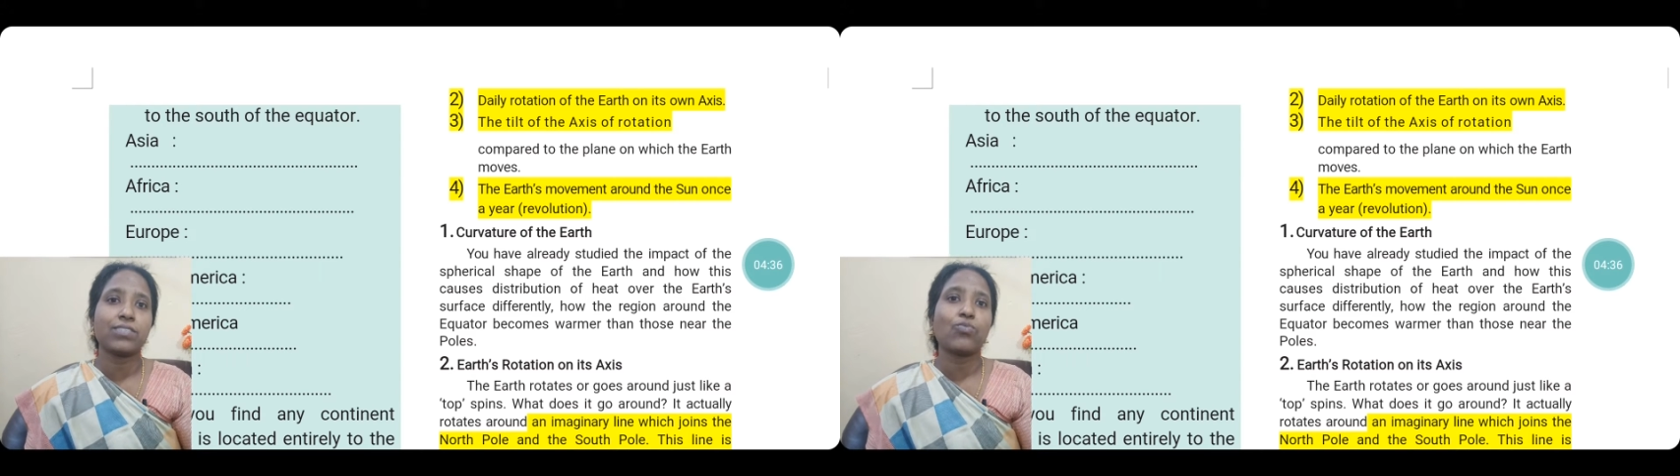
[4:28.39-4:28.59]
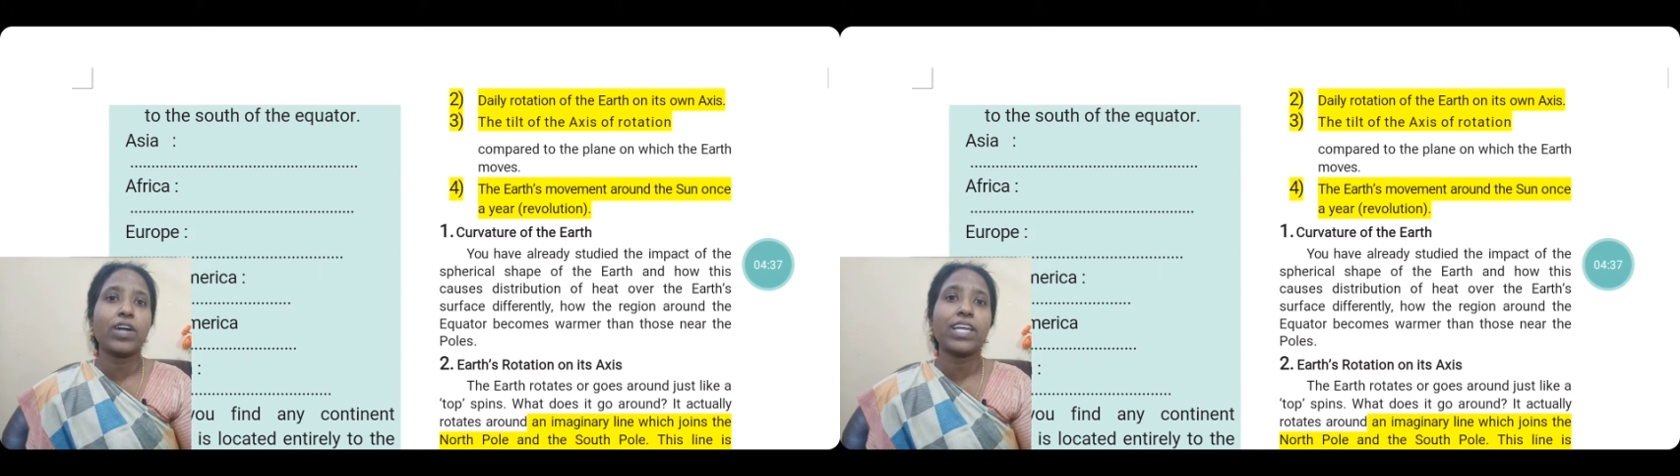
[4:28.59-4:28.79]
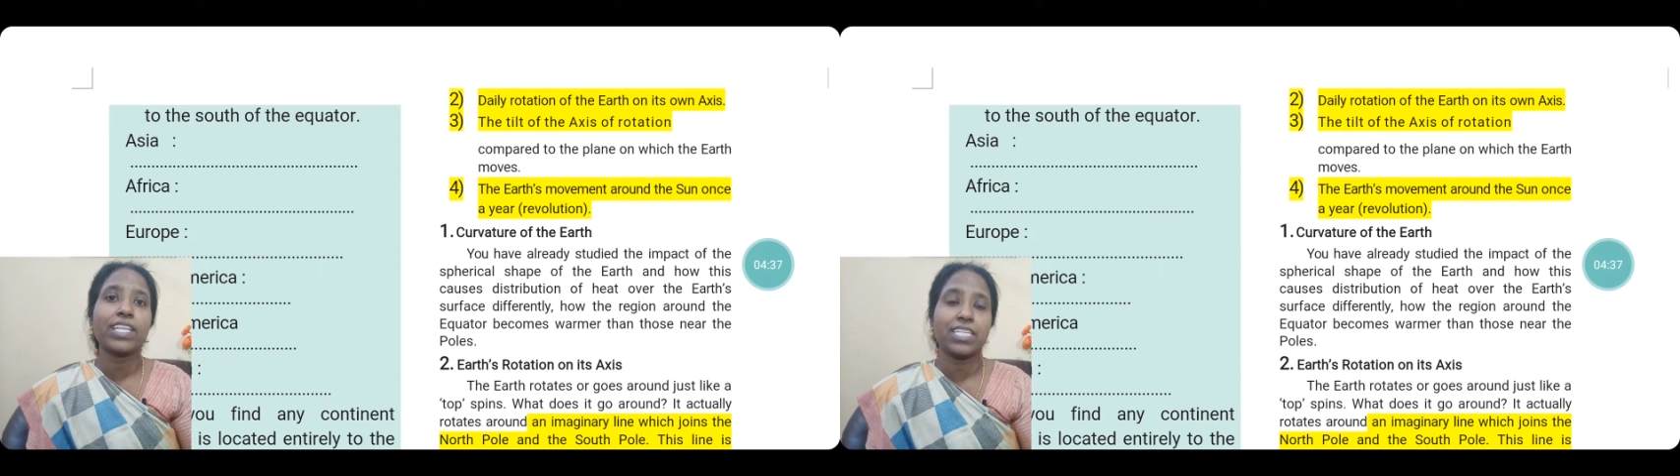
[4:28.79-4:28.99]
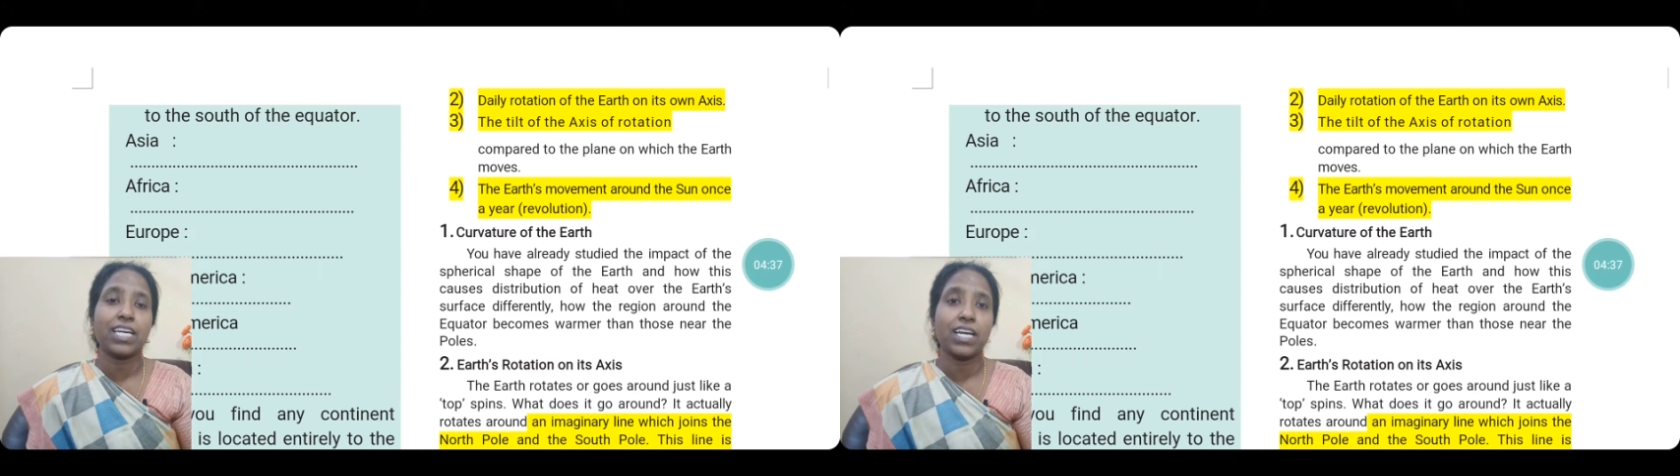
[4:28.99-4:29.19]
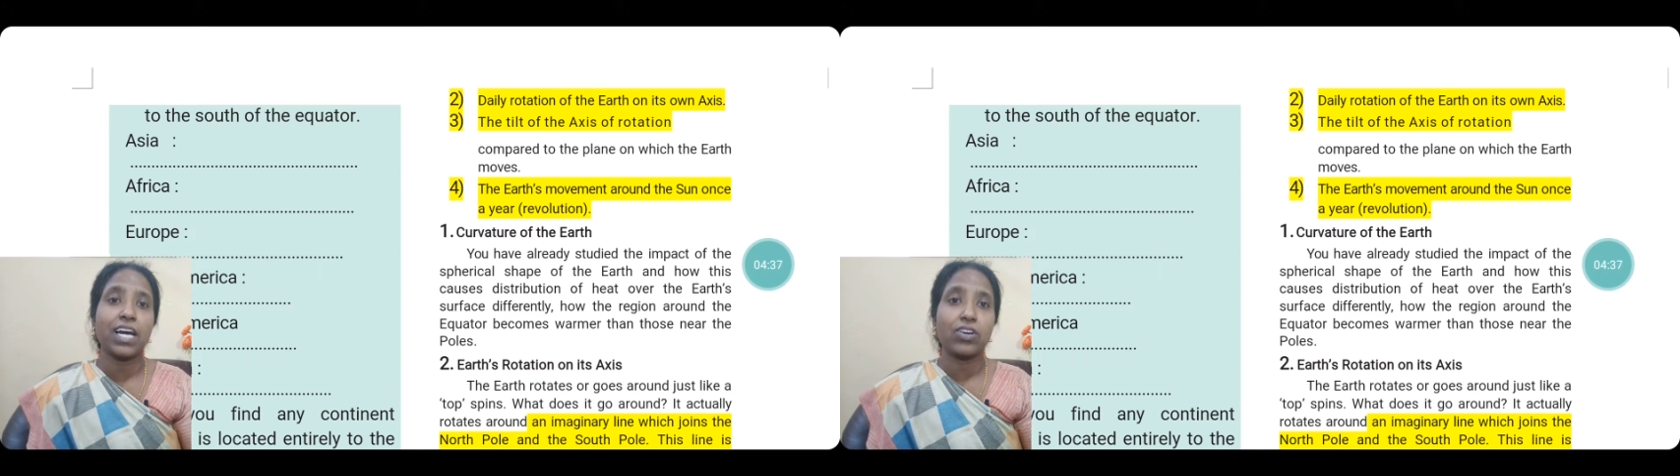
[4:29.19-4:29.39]
is what
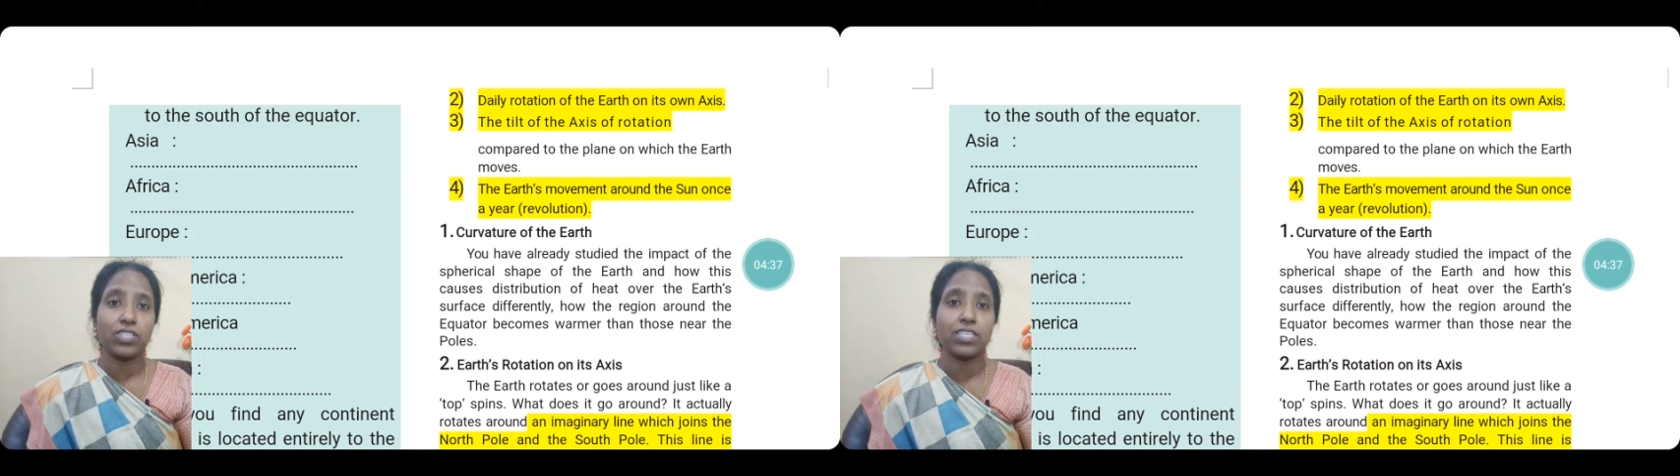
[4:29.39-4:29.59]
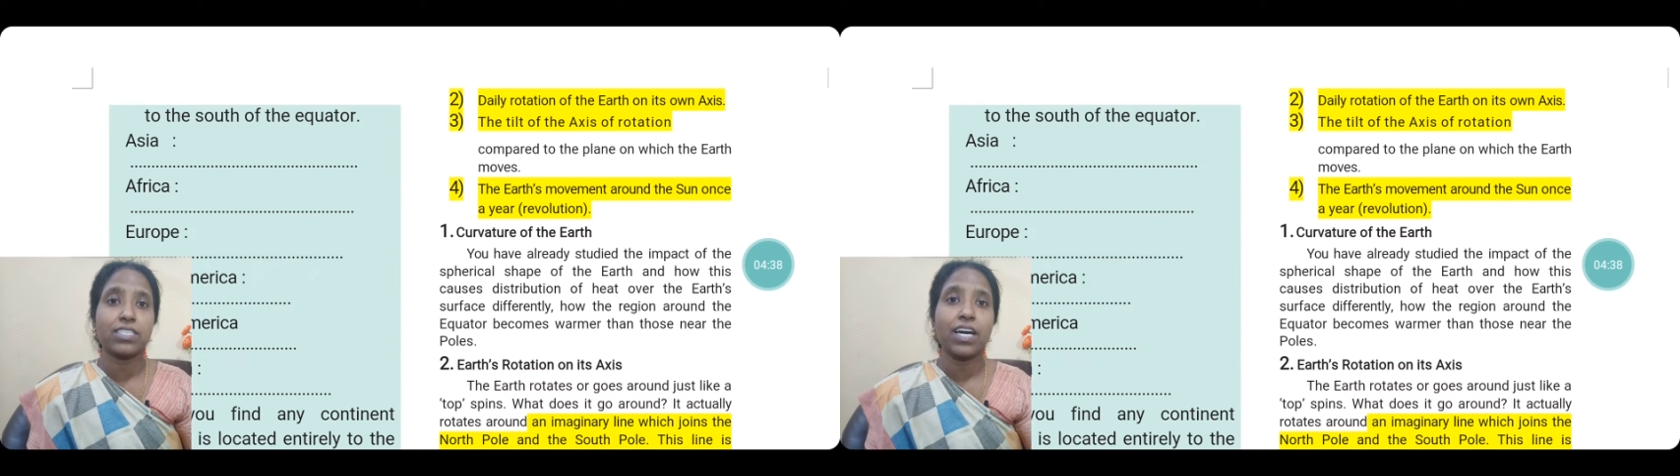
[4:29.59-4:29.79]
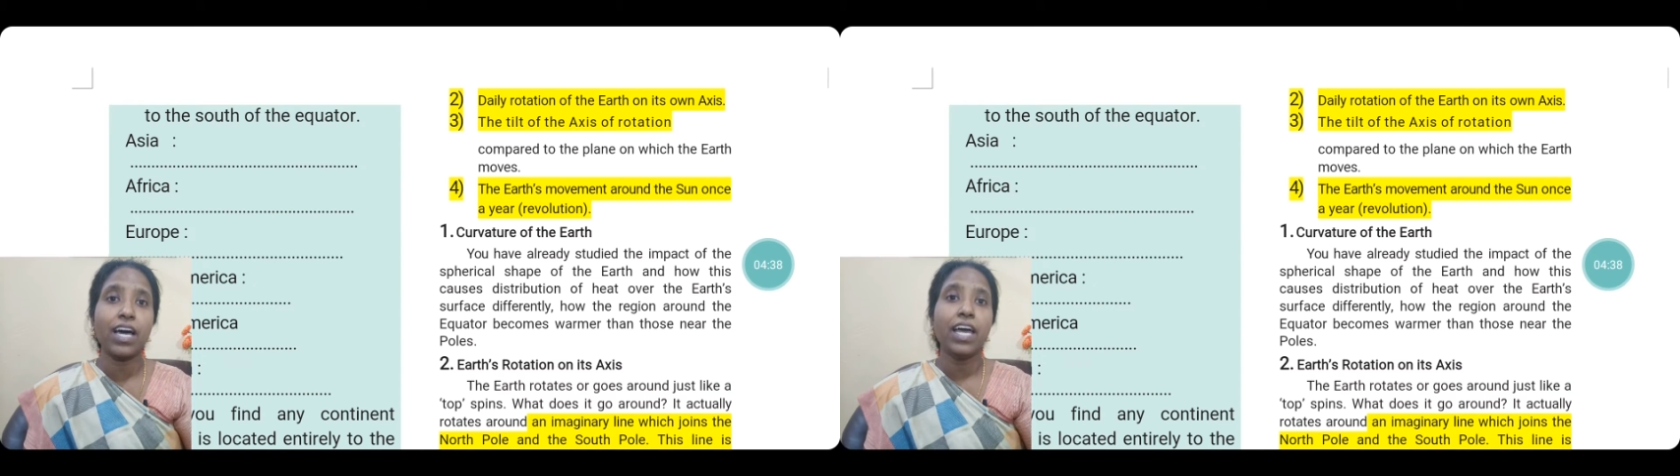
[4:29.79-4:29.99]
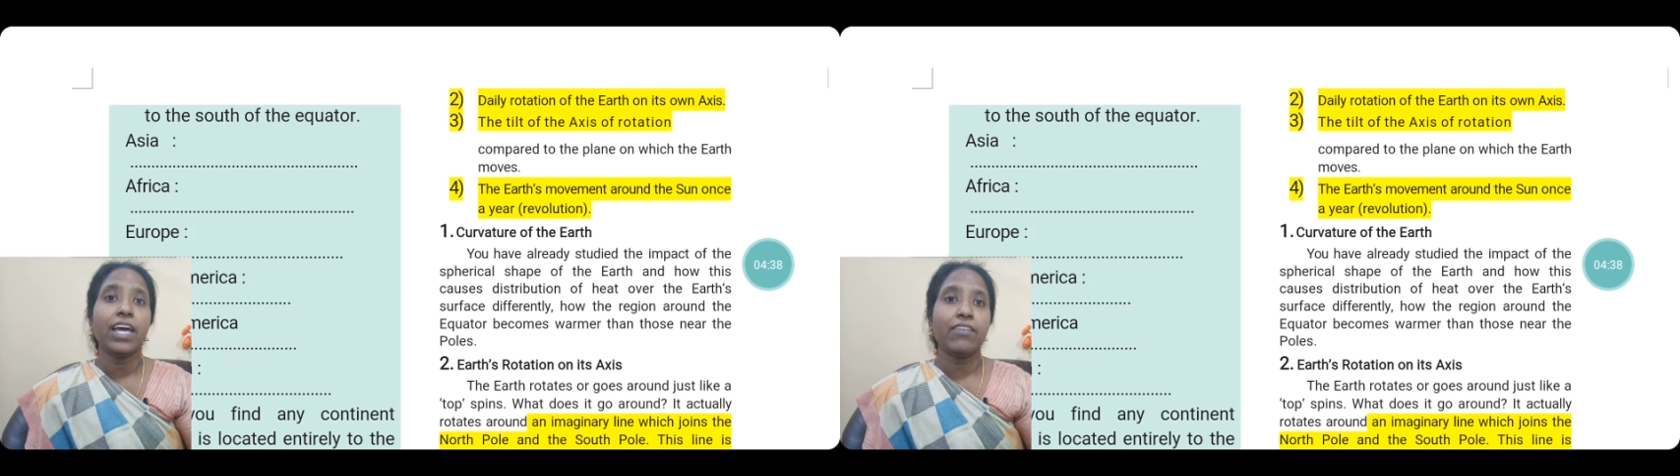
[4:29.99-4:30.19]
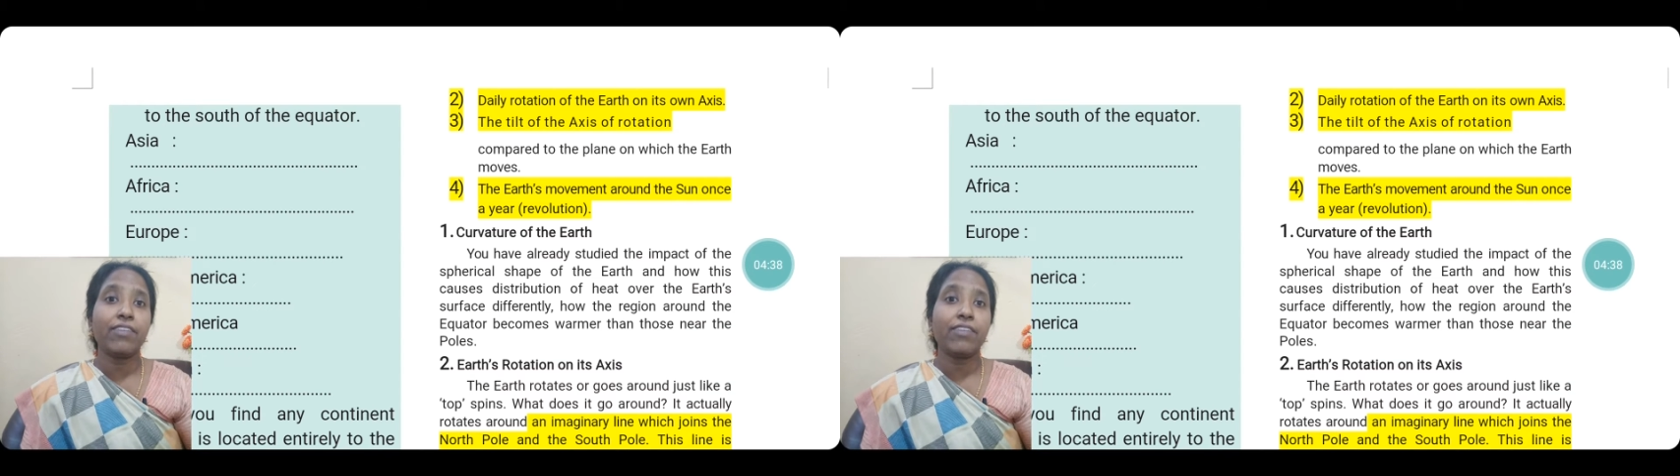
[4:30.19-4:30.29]
causes a